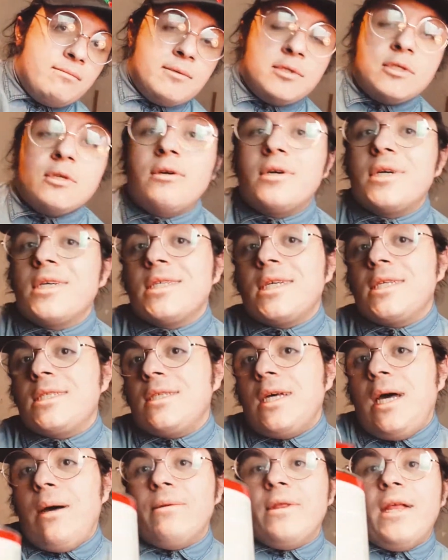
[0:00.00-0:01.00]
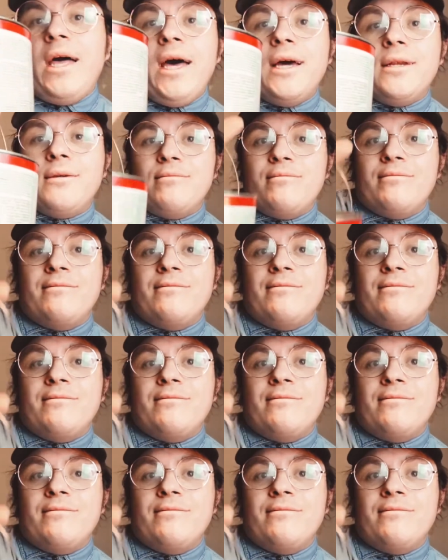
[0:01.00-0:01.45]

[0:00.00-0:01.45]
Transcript: So because I still have a lot.